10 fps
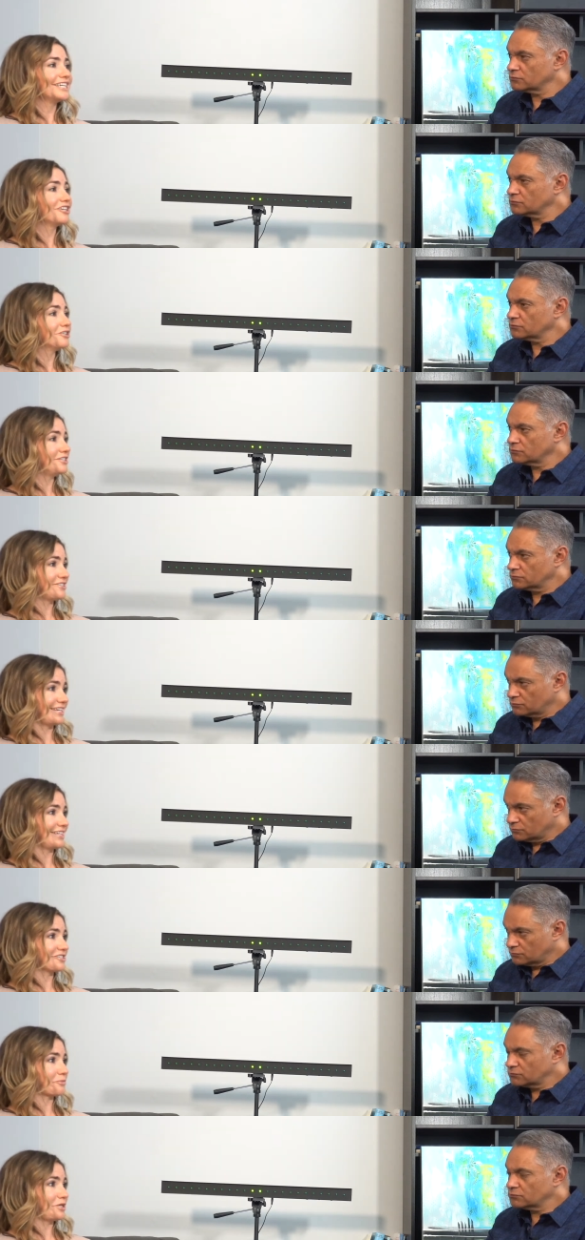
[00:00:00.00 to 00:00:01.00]
Speaker 1: good
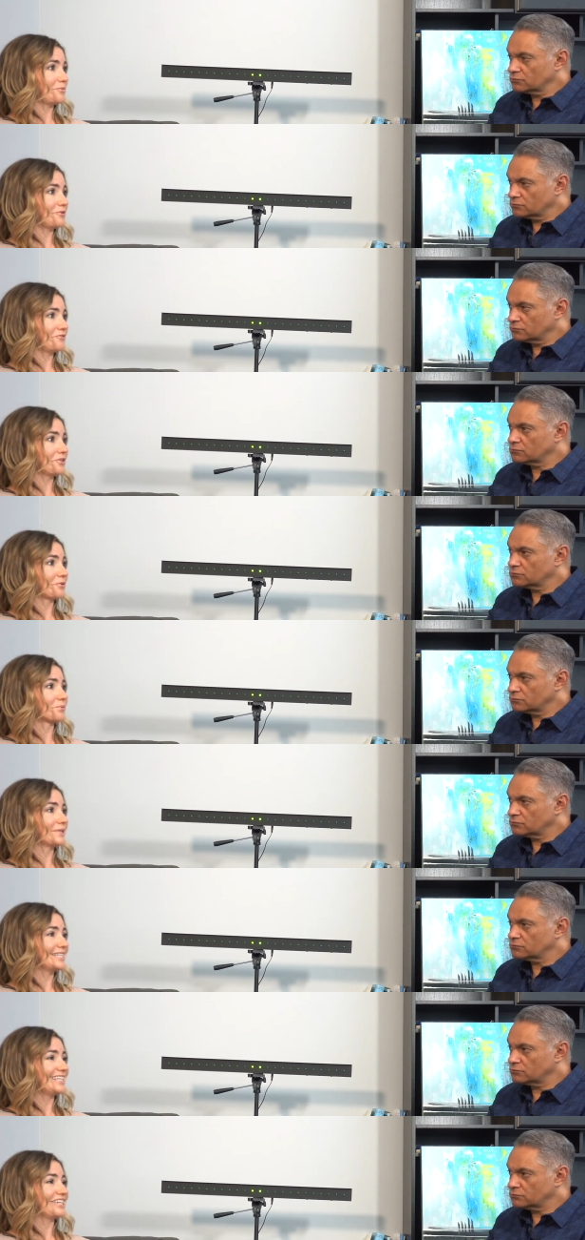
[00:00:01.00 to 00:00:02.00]
sense. People feel
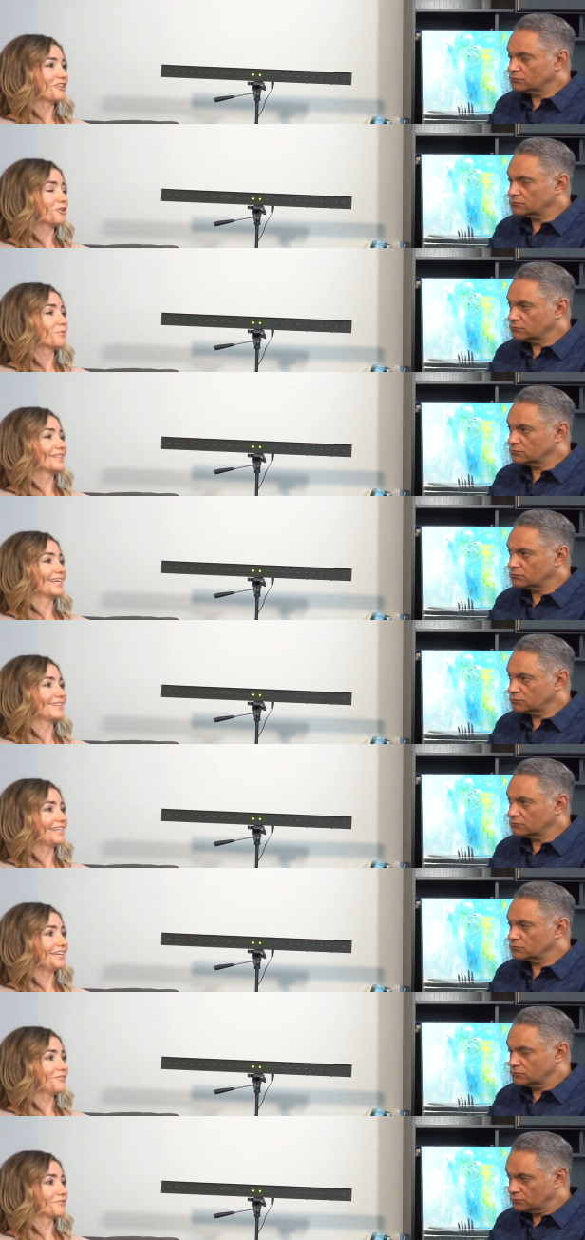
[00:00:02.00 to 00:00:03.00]
really good when they
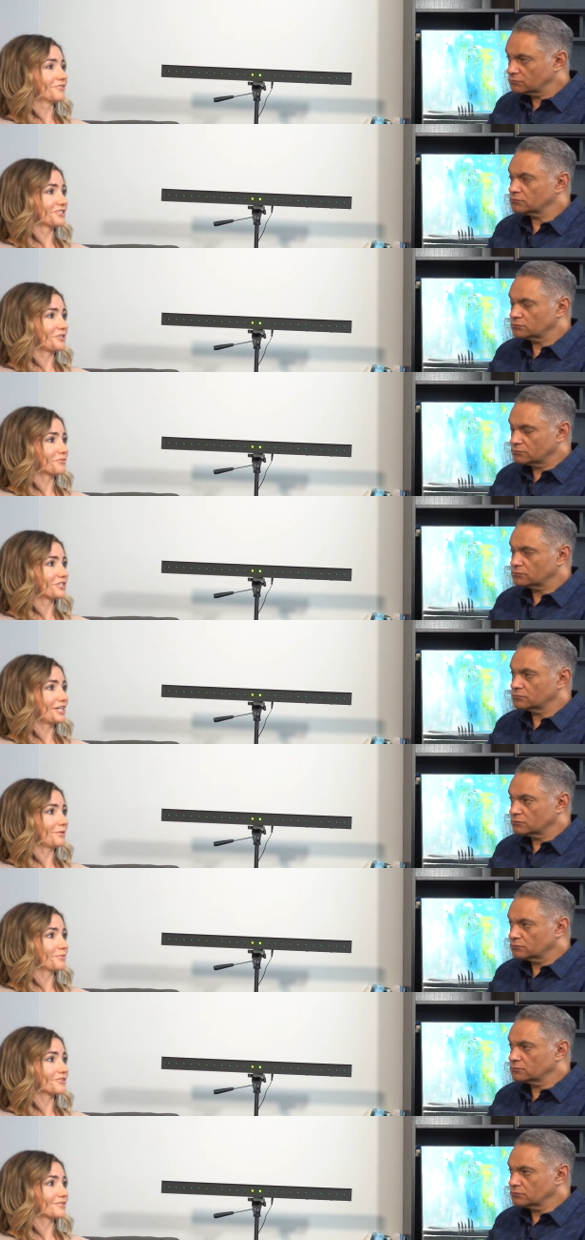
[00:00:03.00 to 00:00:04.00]
leave.
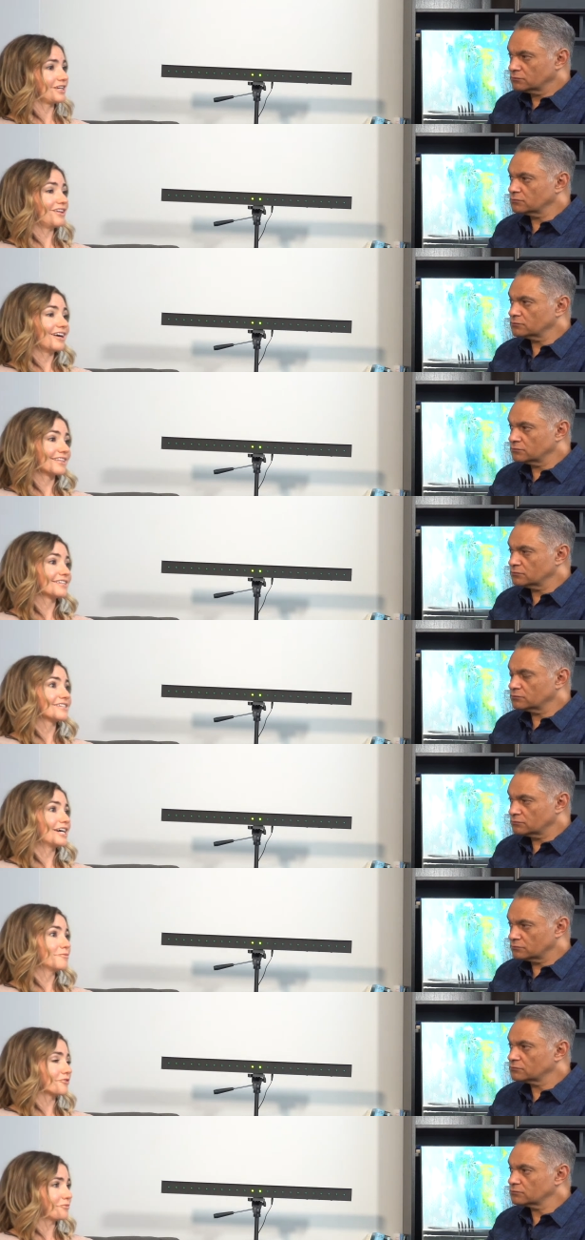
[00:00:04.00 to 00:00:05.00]
Sometimes, a lot mm-hmm. of the
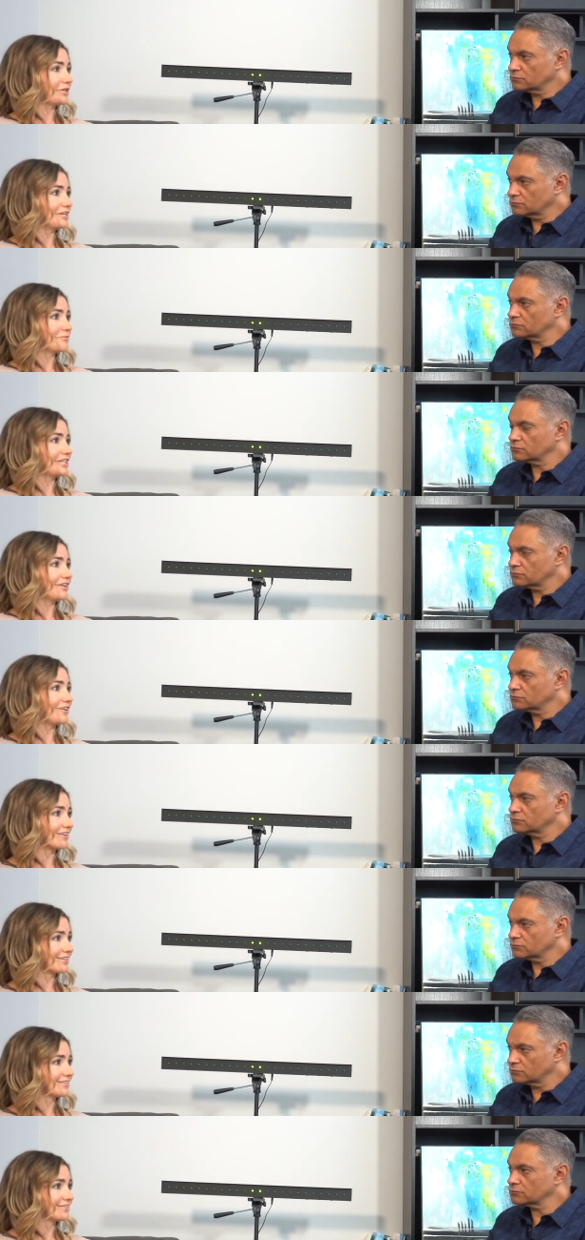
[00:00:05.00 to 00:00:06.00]
time, from mm-hmm.
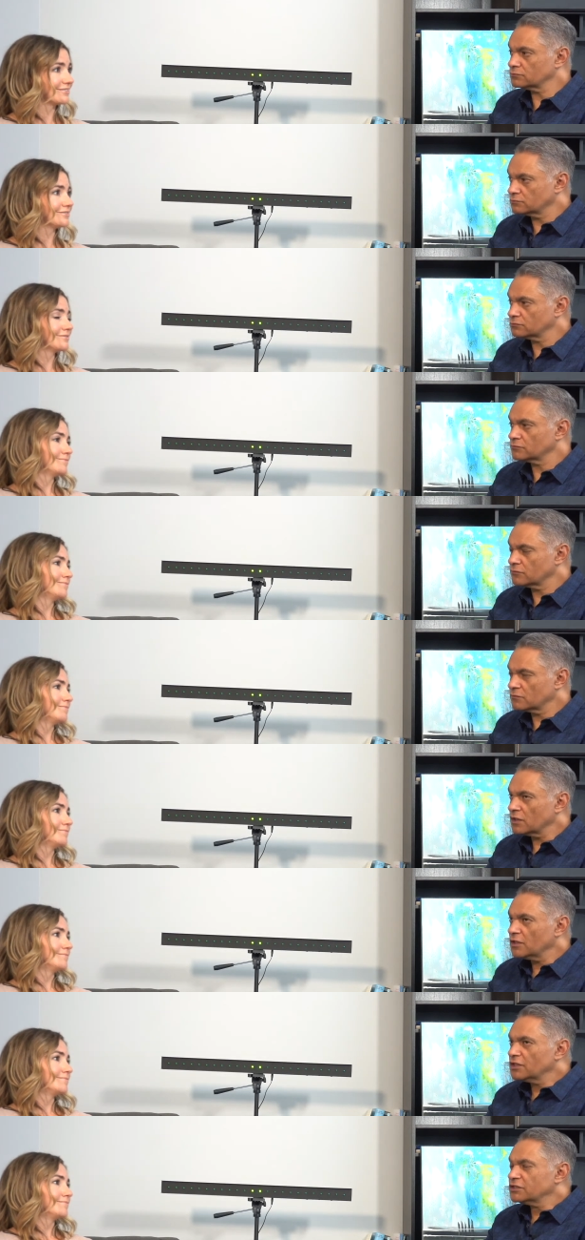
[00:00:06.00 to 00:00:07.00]
EMDR.
Speaker 2: Mm-hmm.
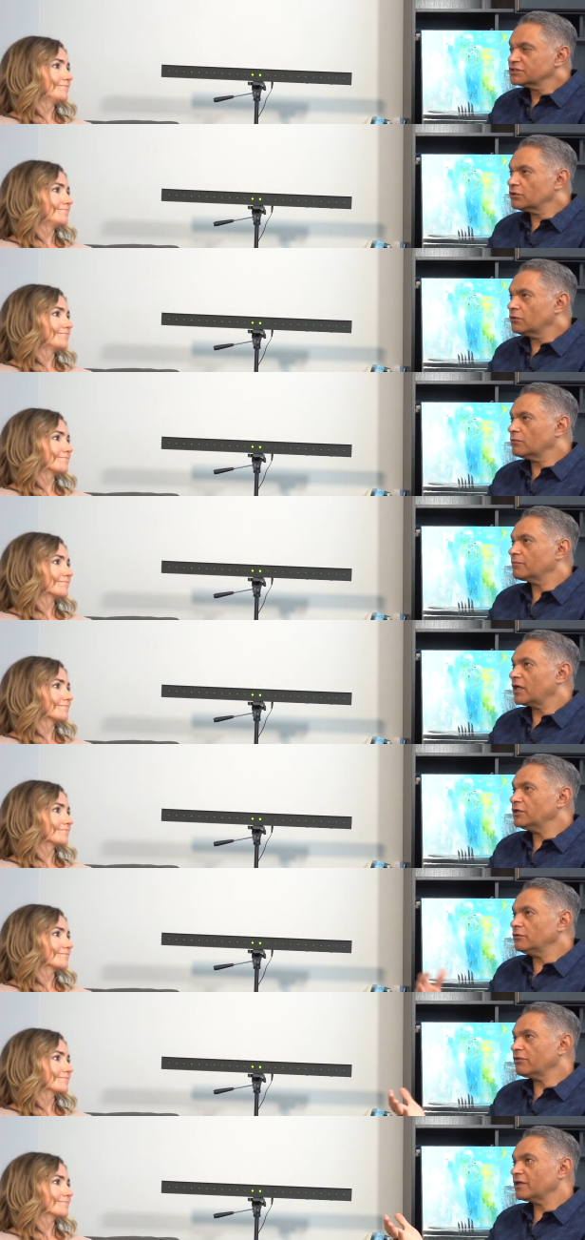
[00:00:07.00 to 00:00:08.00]
So I
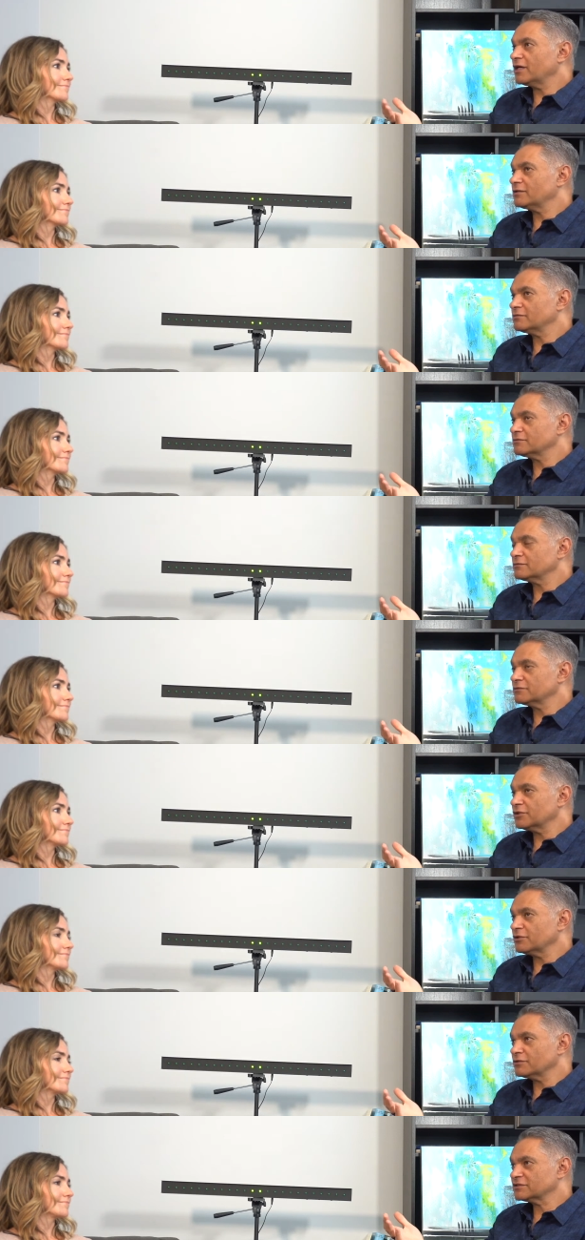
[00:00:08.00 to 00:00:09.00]
know that you
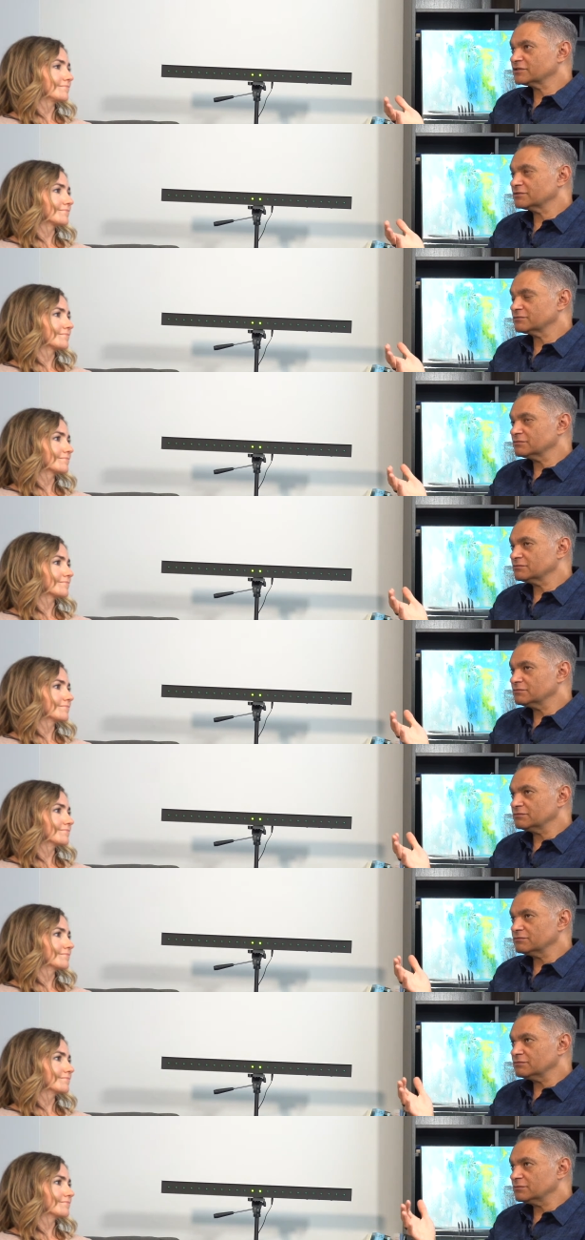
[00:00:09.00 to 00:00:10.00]
know it's
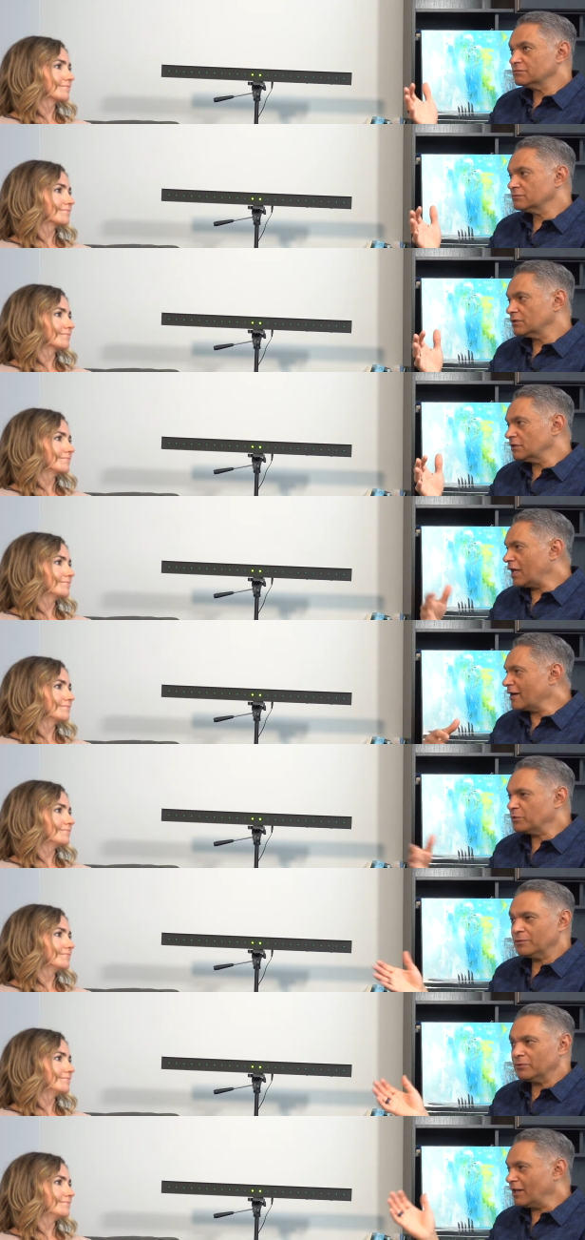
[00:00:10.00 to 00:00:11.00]
a lot of
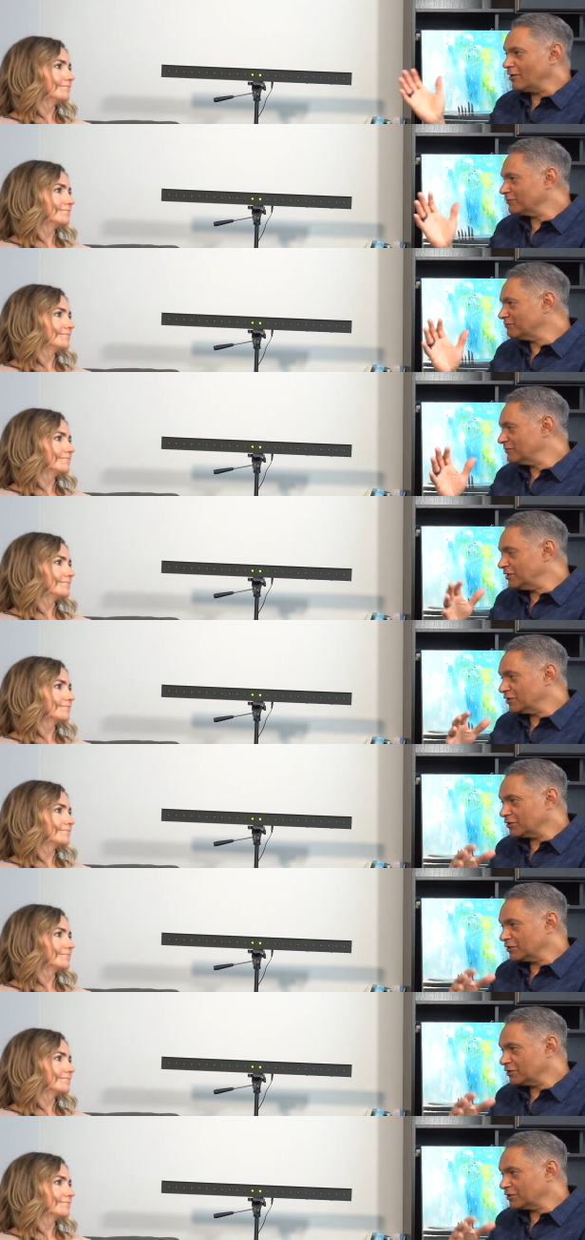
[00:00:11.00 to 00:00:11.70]
people out in the